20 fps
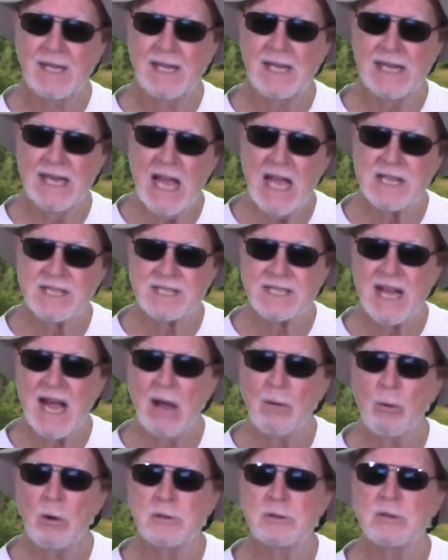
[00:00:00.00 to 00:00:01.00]
Yes, I
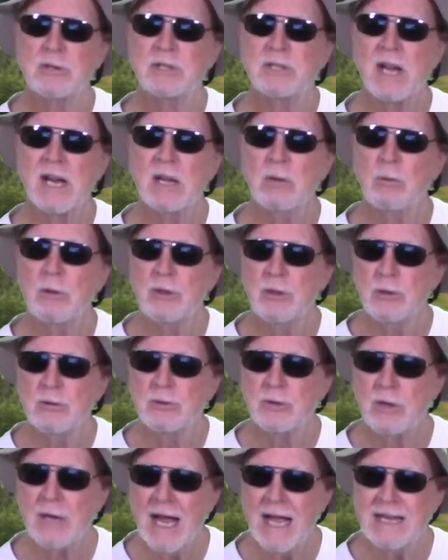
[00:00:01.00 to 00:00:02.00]
want to study with you
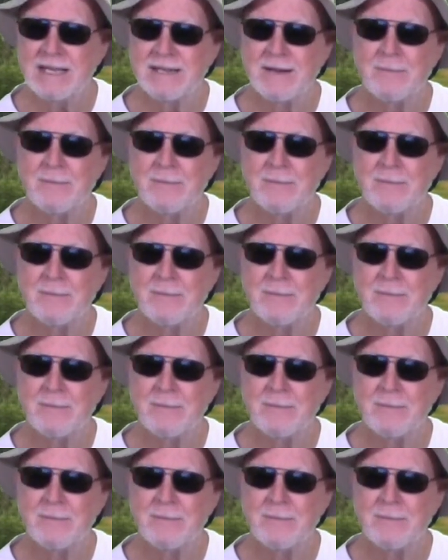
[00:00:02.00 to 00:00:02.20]
tonight.